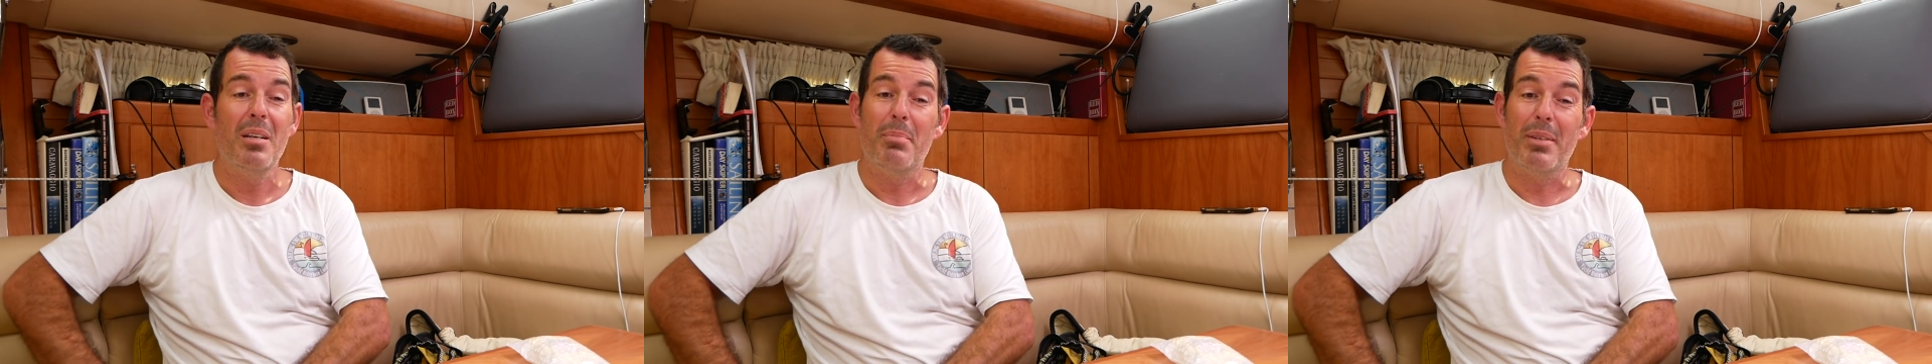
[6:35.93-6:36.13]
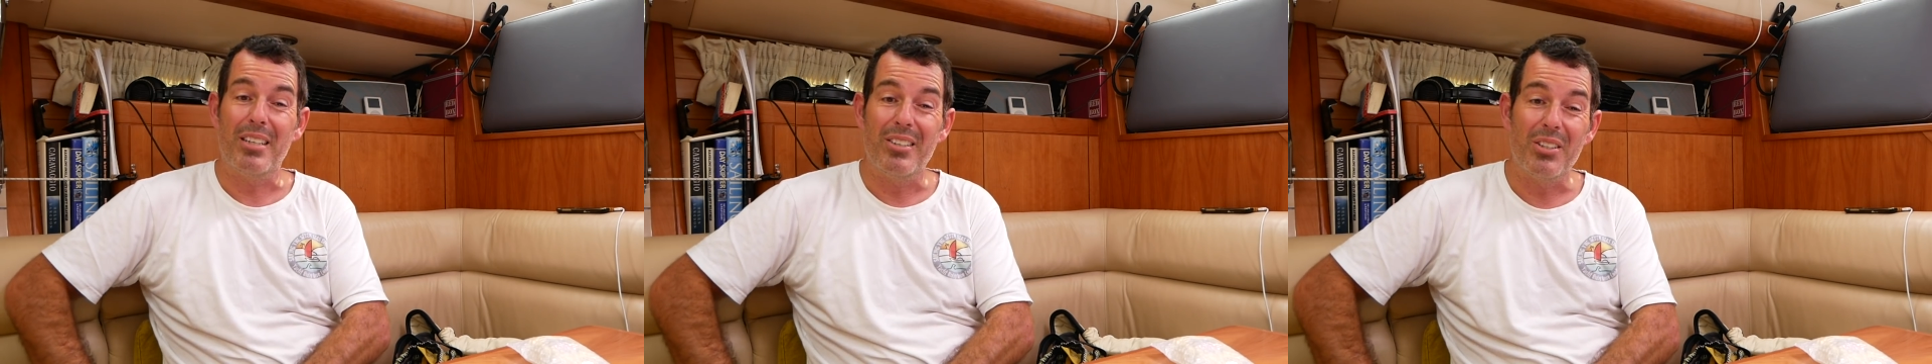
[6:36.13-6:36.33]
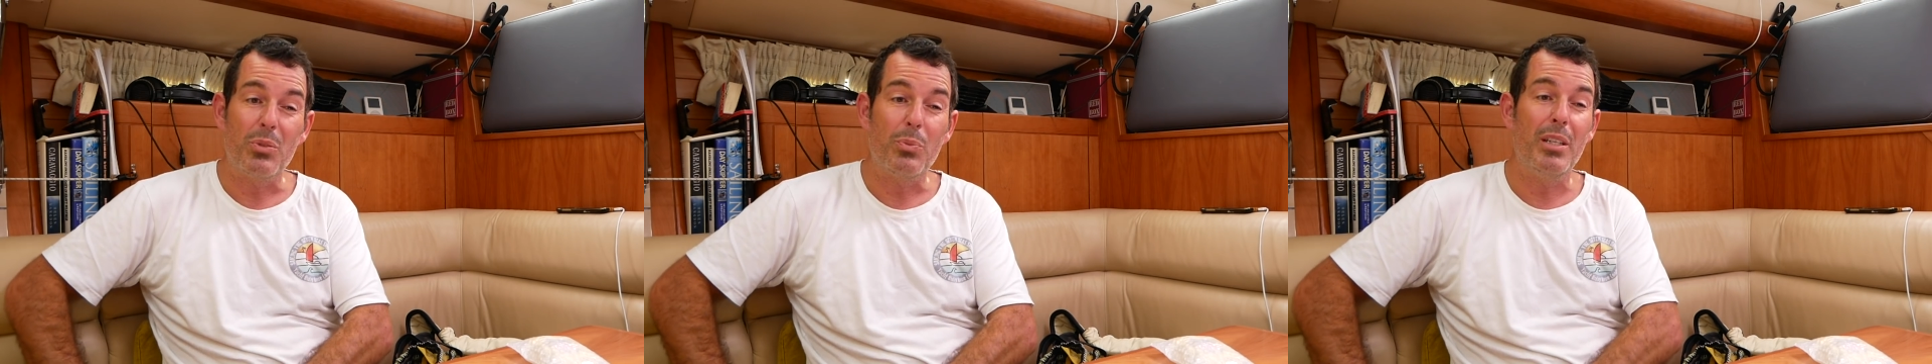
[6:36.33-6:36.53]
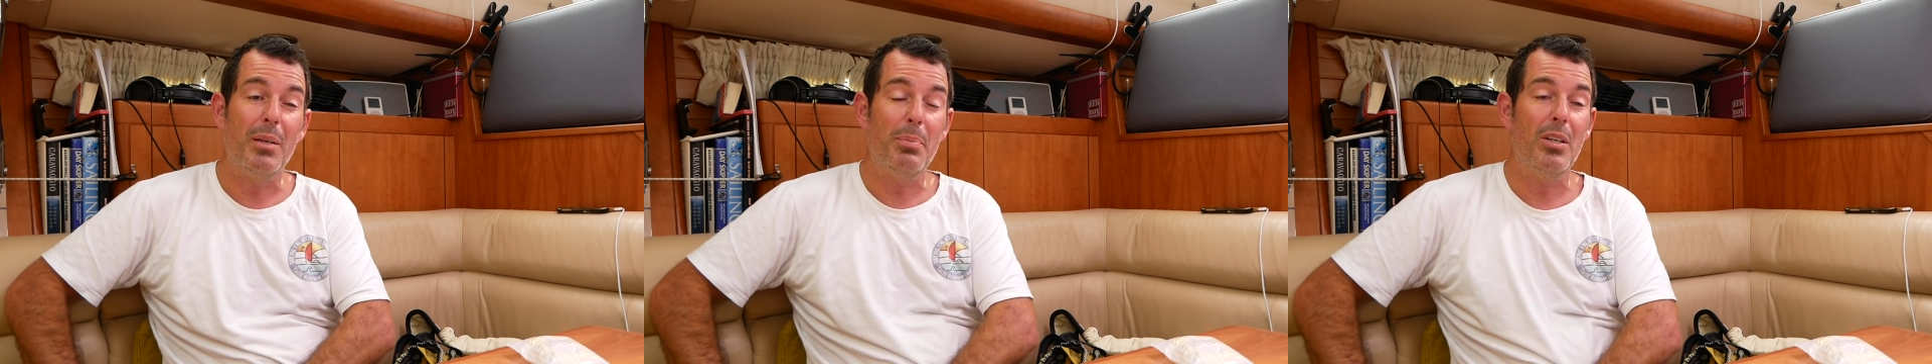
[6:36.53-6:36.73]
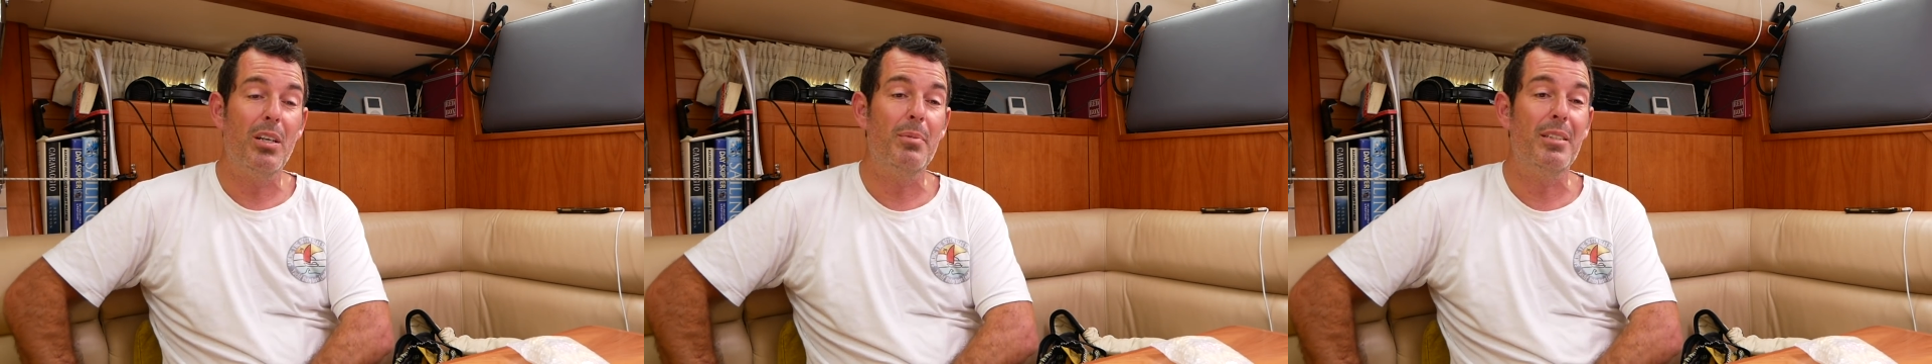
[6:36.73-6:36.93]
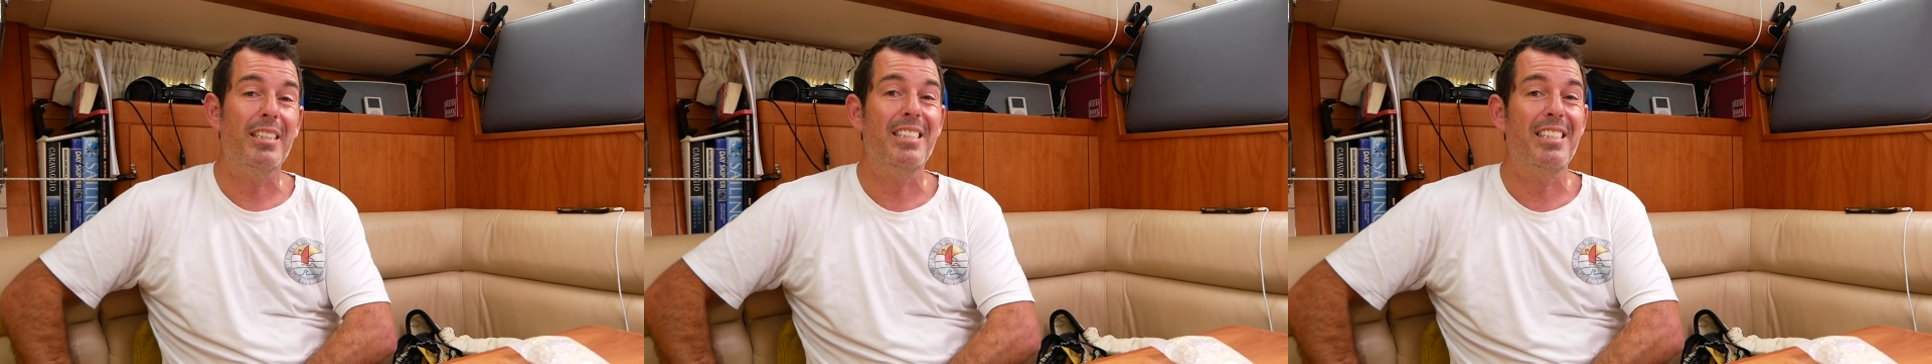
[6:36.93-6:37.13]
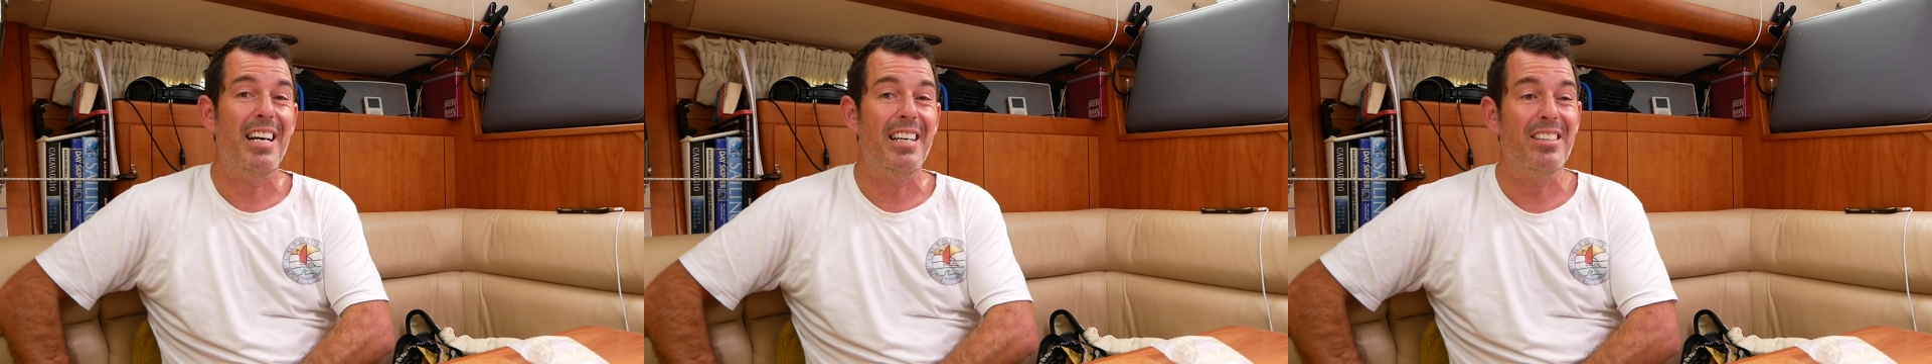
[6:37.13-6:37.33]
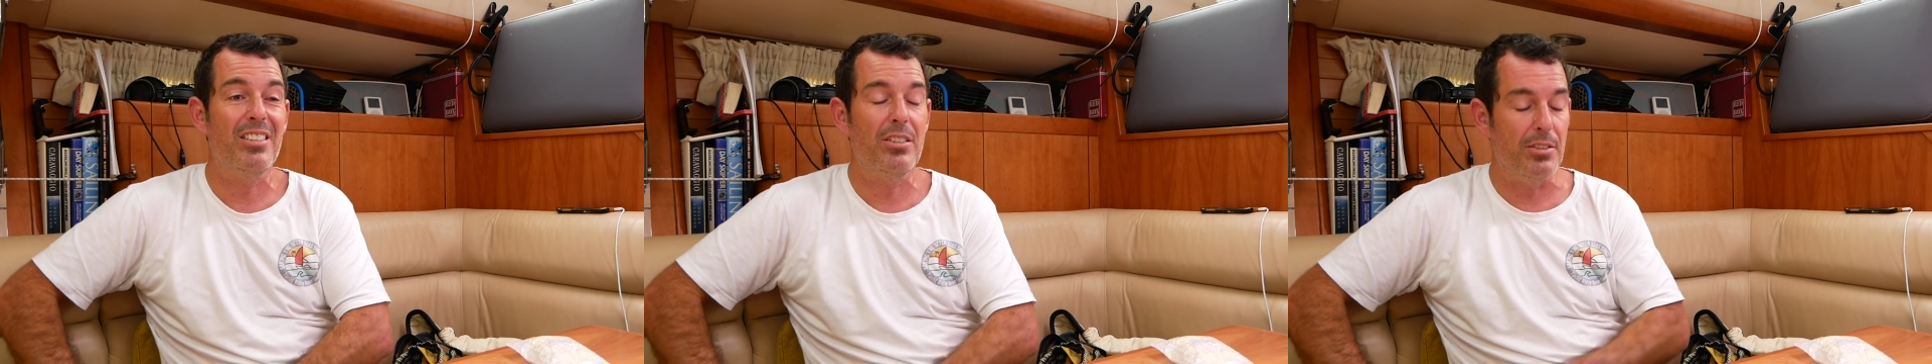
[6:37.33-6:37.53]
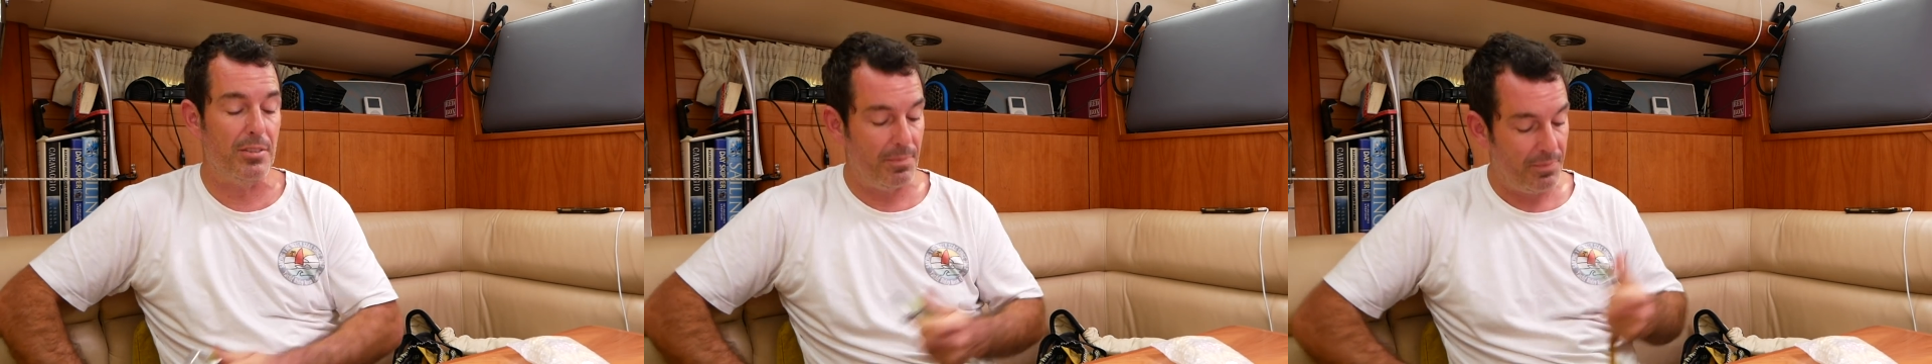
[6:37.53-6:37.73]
because we are permanently tethered on.